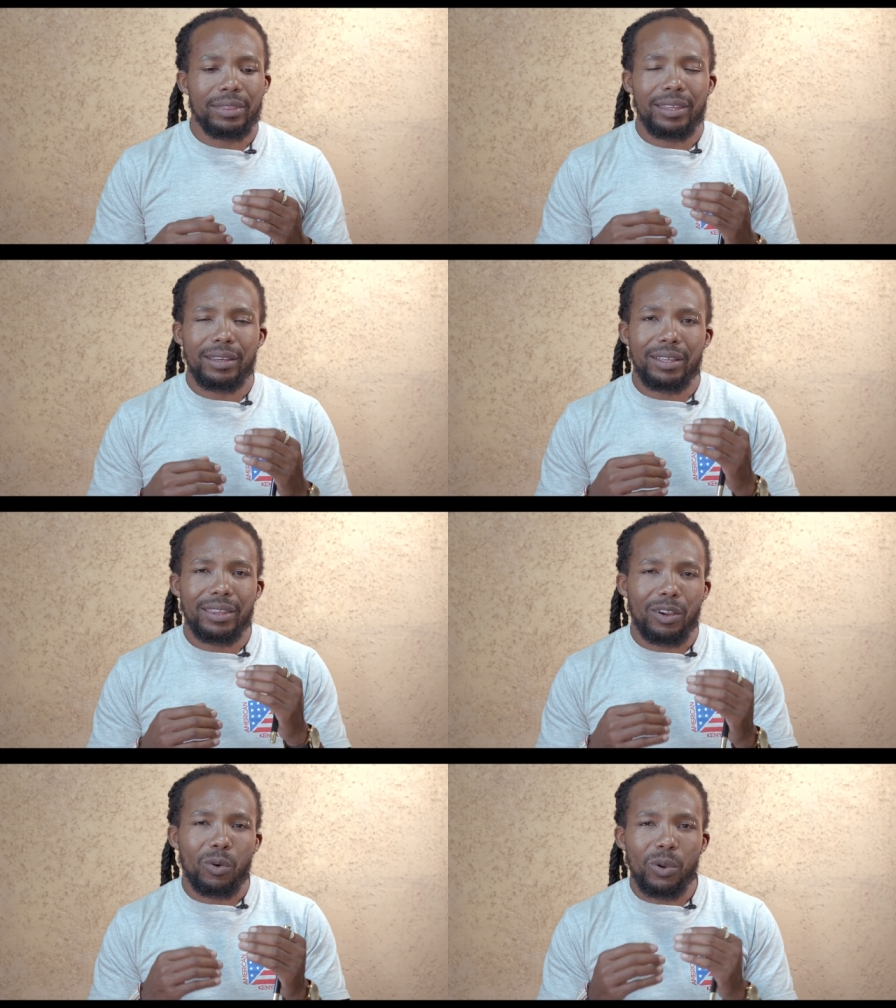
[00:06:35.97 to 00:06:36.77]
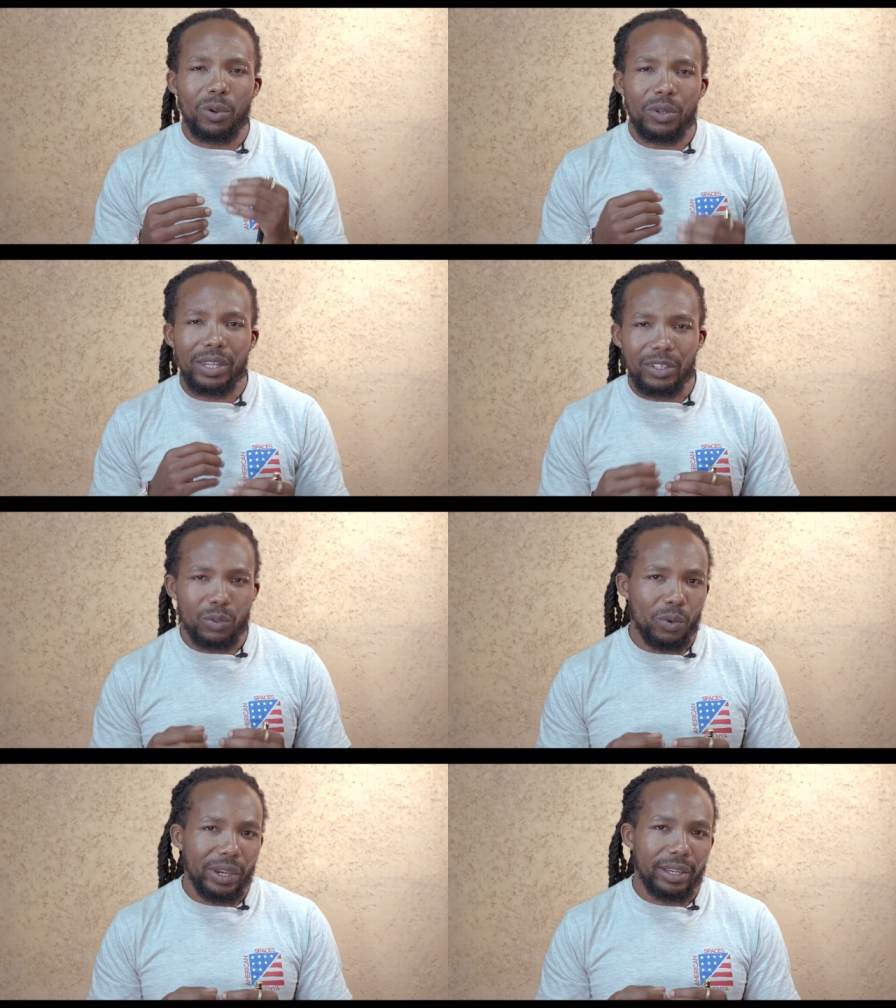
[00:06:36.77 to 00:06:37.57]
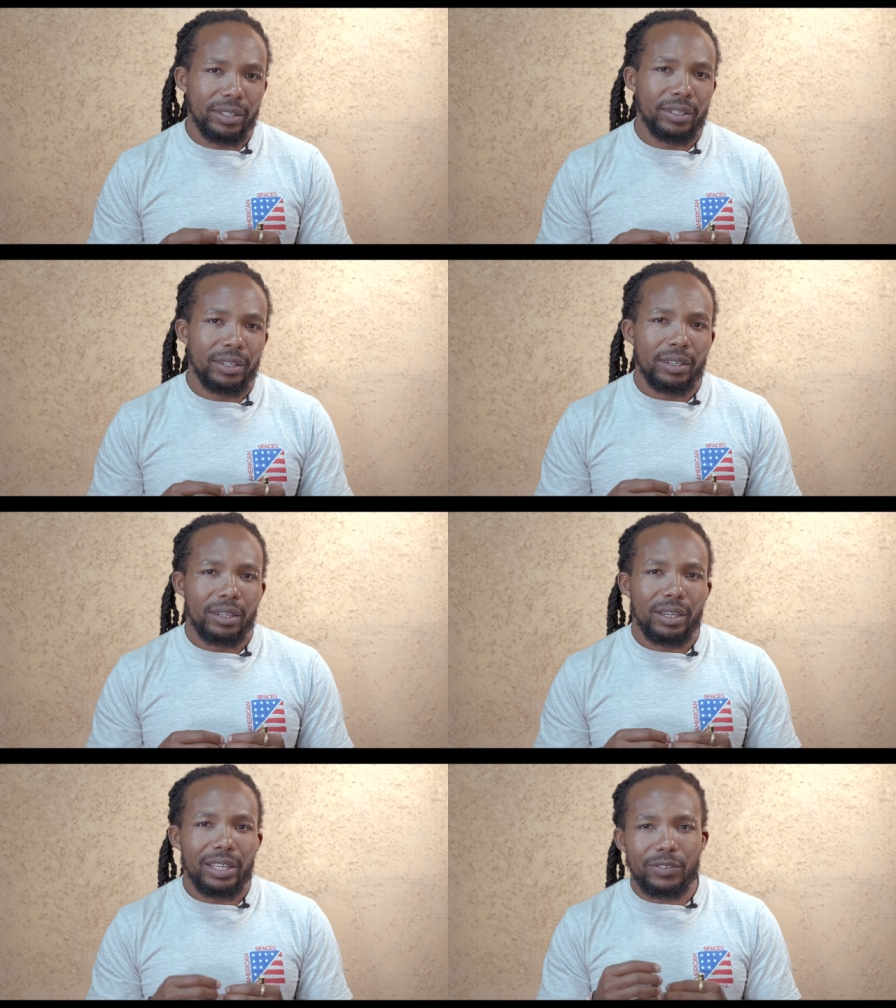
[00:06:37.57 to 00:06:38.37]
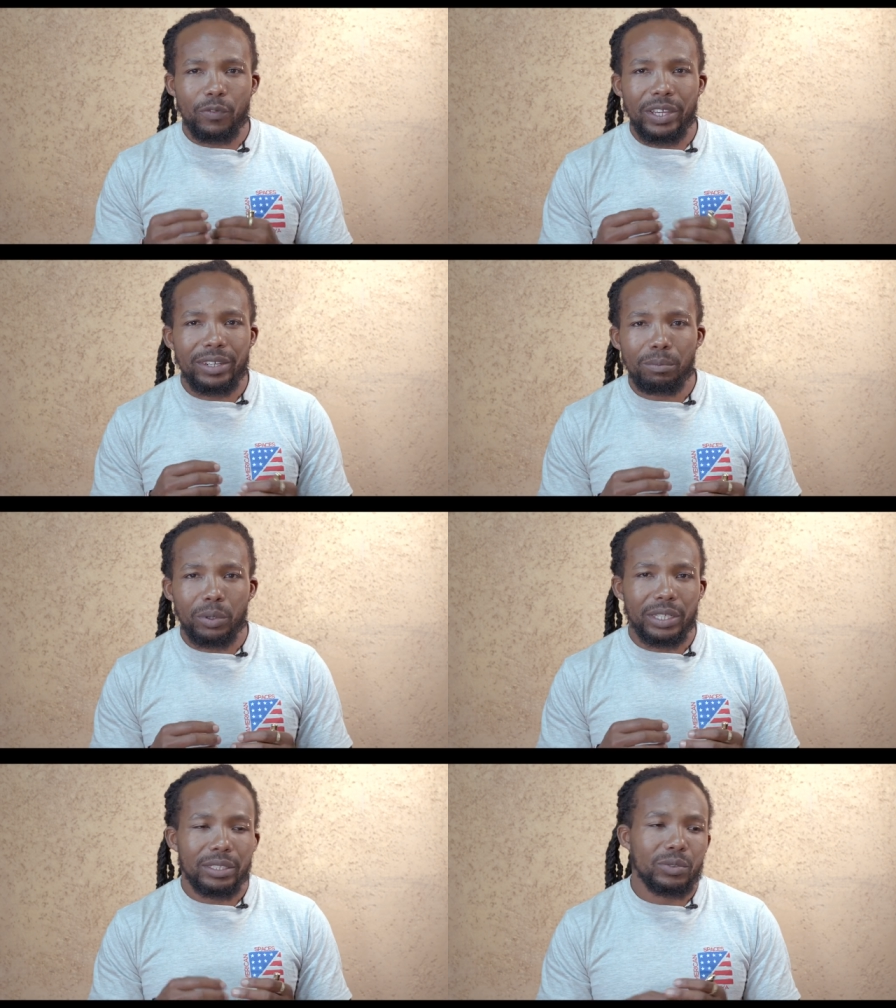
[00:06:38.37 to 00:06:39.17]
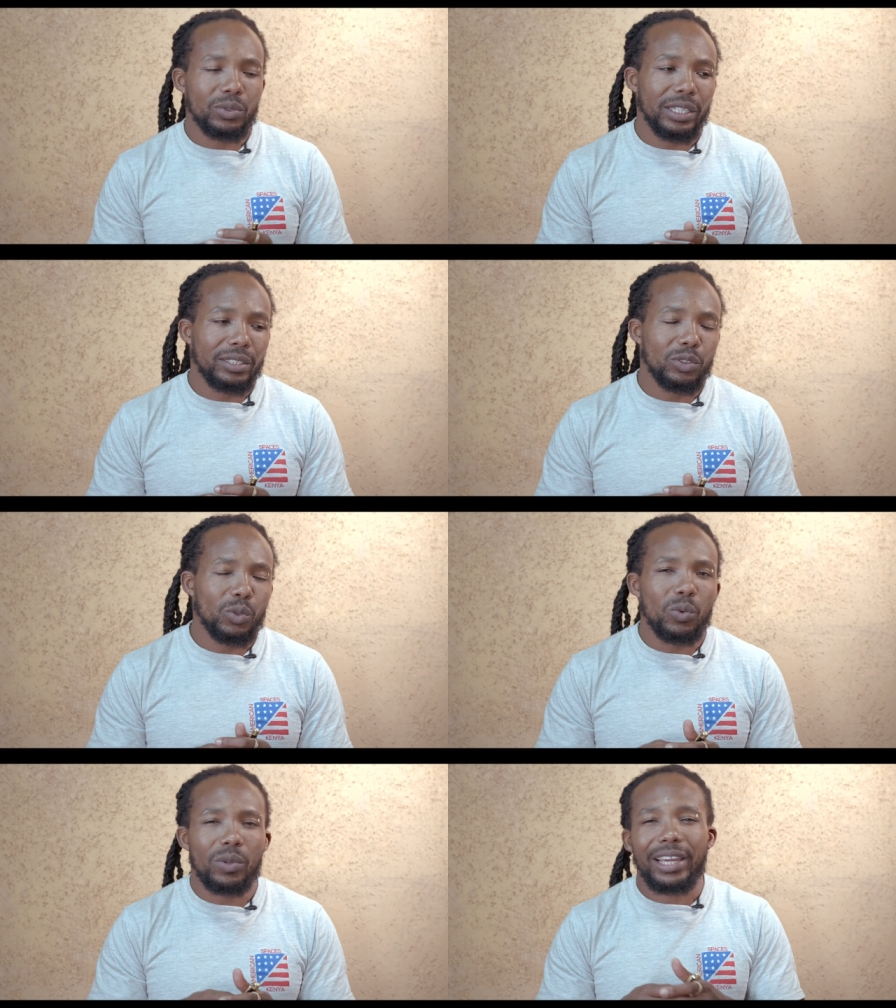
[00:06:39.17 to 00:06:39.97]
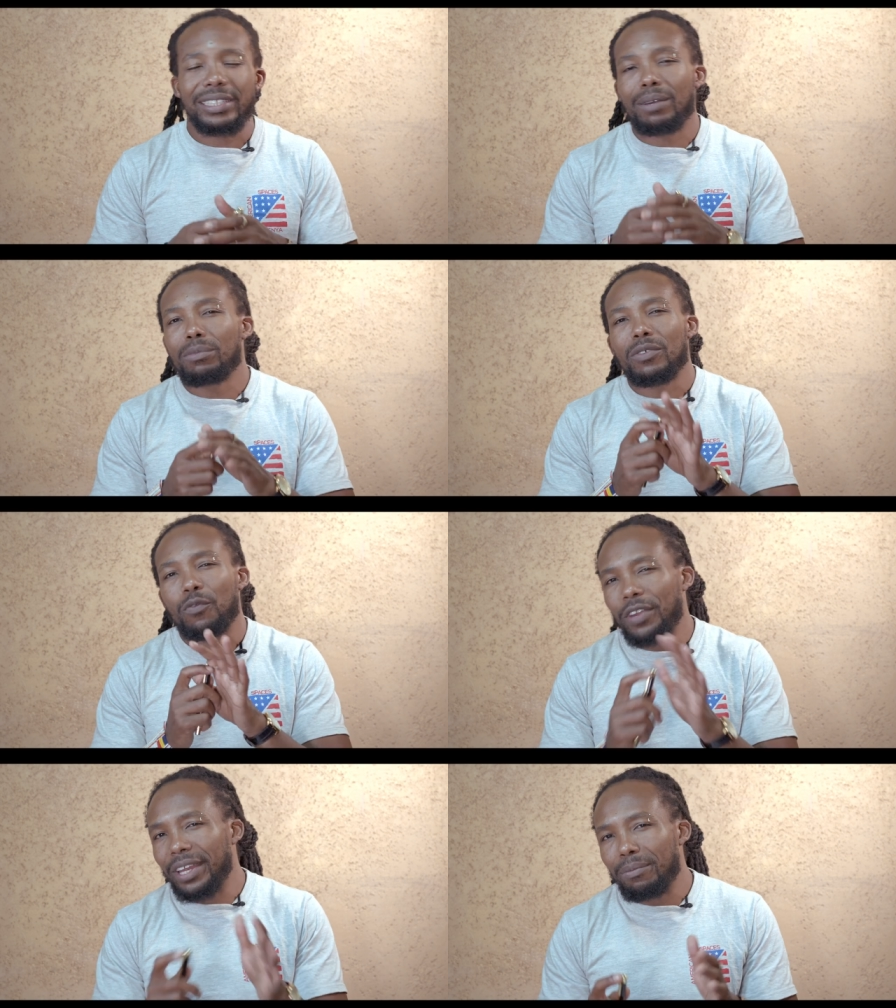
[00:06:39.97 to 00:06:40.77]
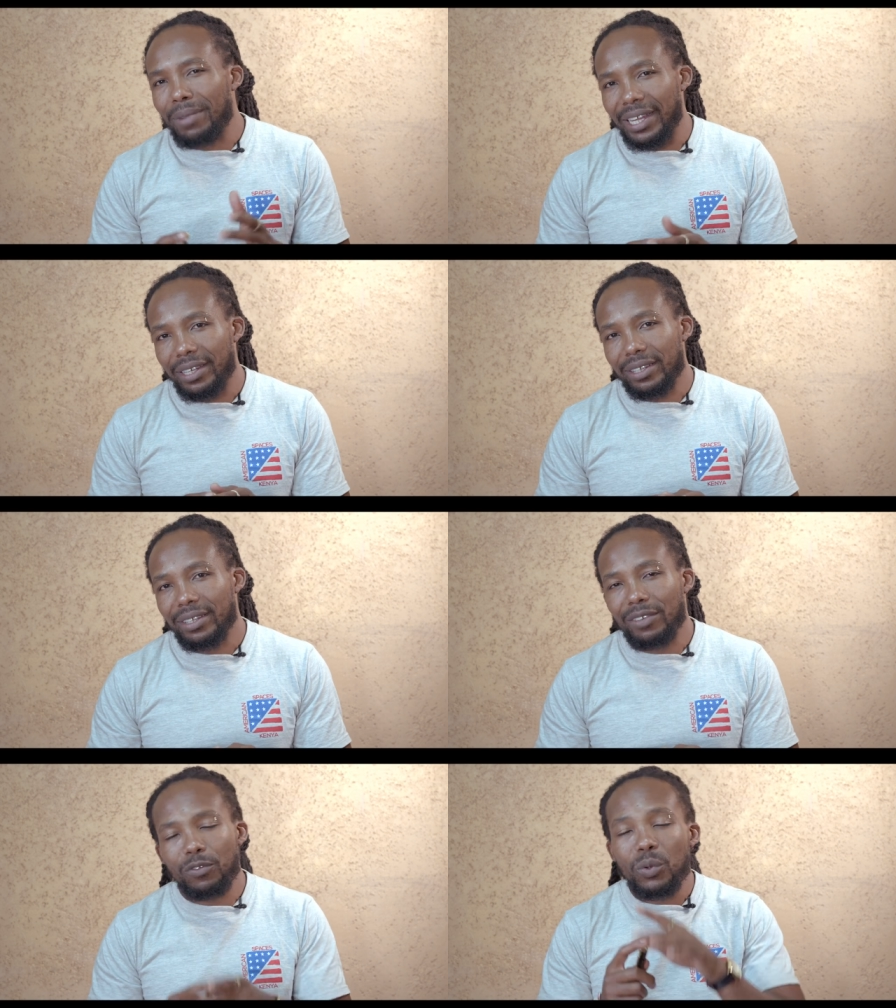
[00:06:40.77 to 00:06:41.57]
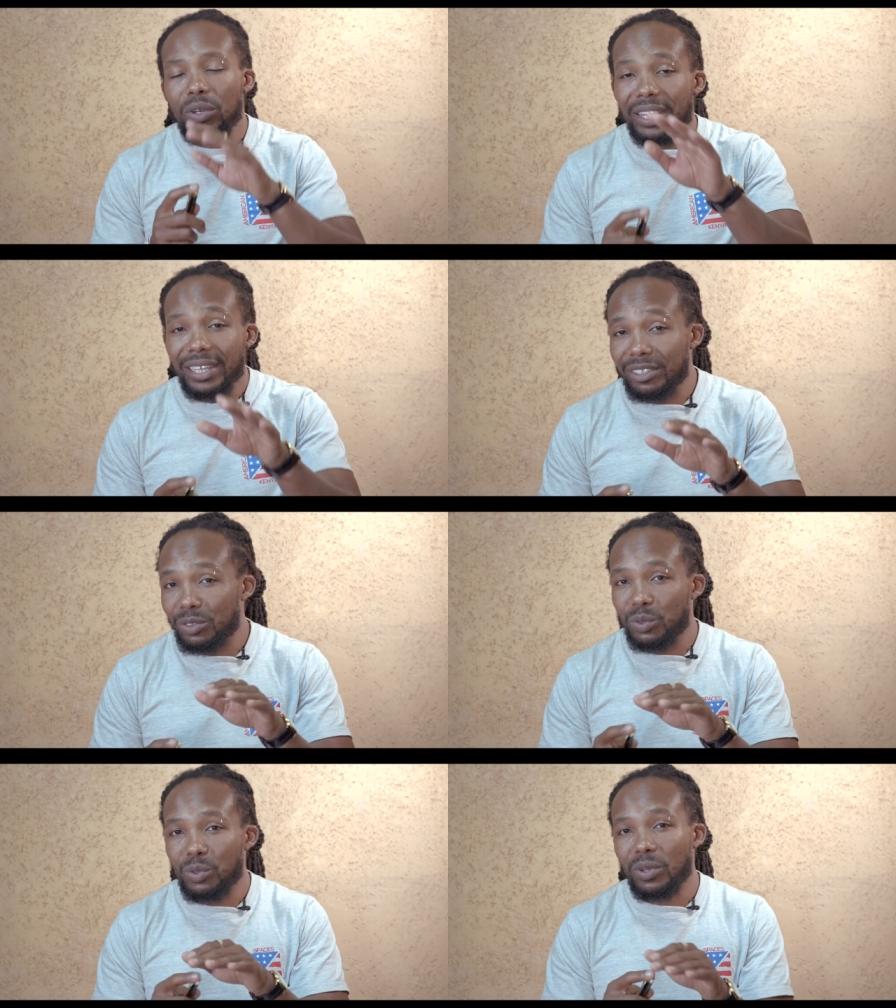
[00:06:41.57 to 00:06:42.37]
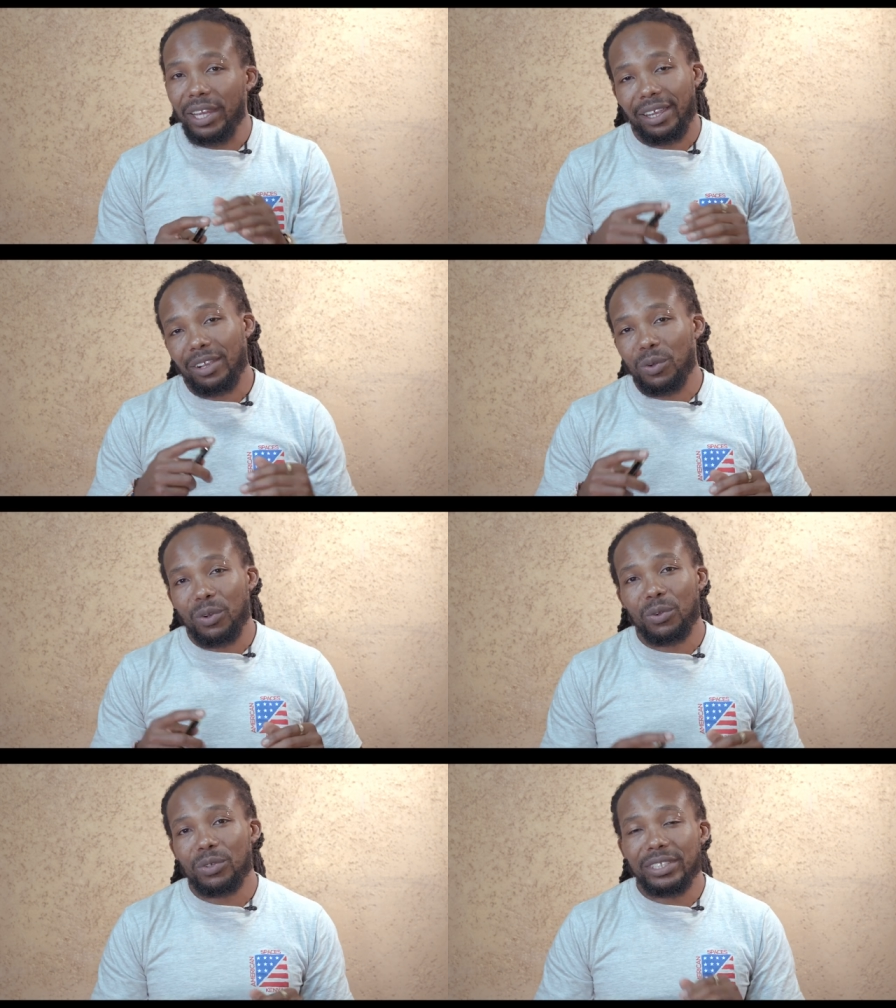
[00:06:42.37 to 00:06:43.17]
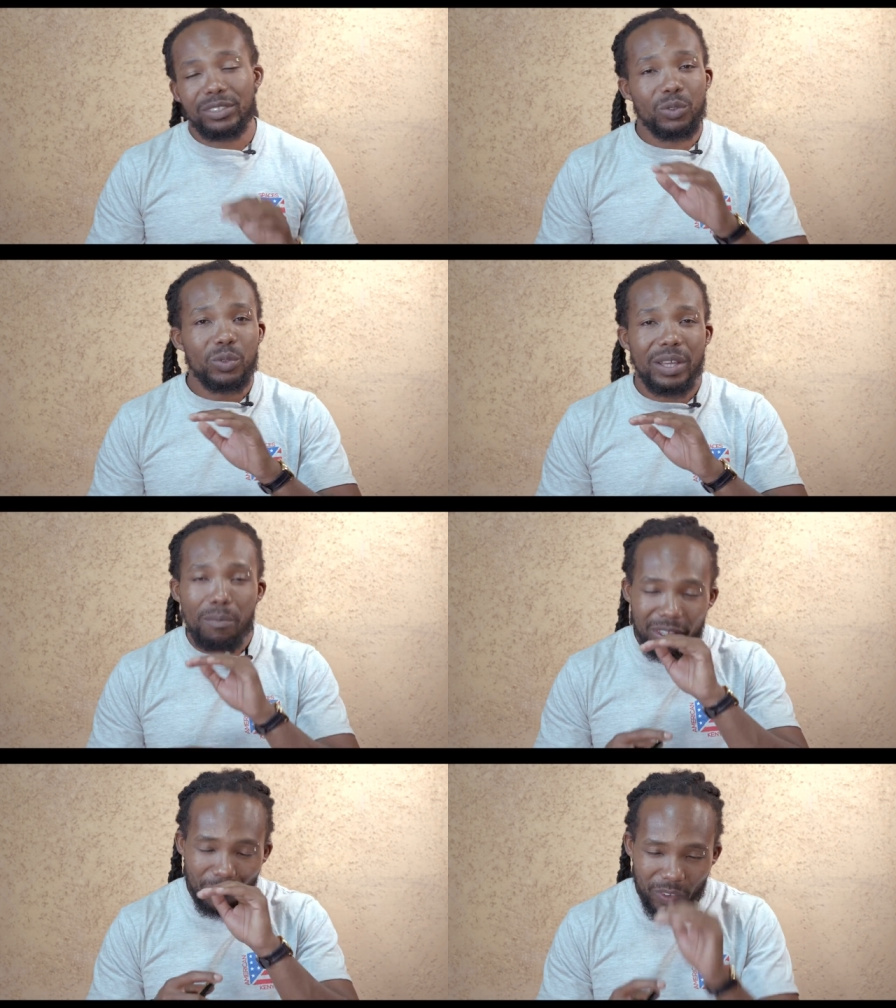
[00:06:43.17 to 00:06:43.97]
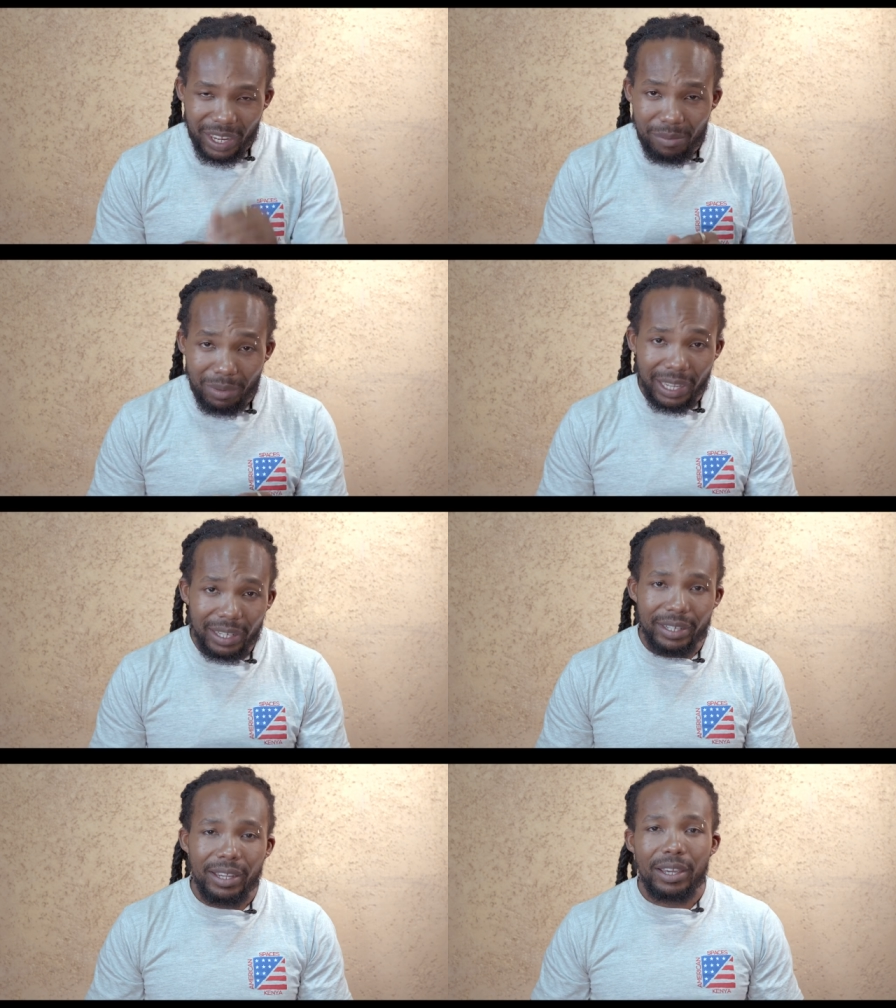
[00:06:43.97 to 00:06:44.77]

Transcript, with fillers: the, the cologne that you wear it's very important to just do like something very mild. If you need to do like a cologne, just do something very mild